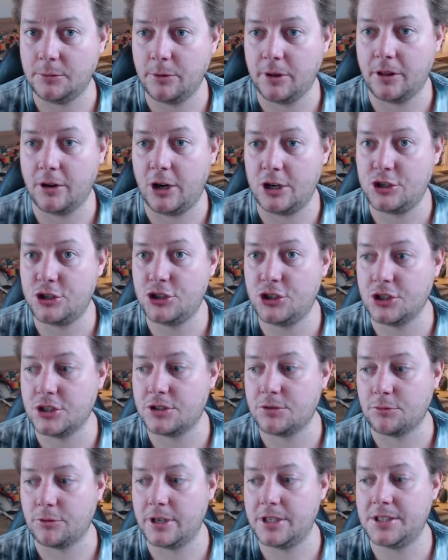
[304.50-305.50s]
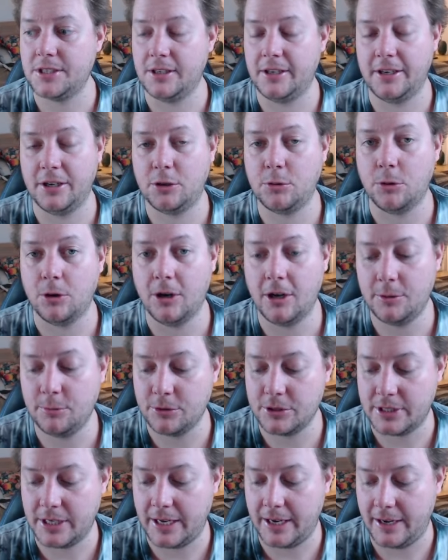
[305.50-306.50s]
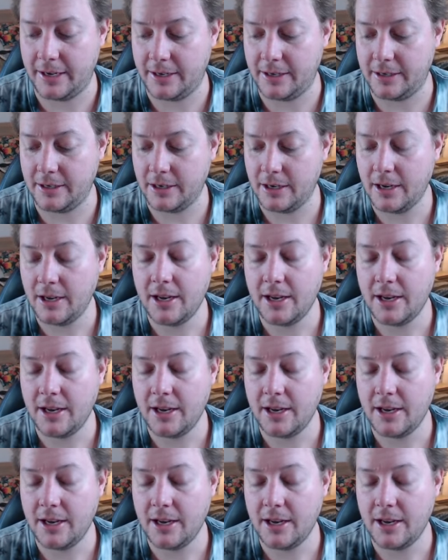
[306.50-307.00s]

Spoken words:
that I just recently acquired was a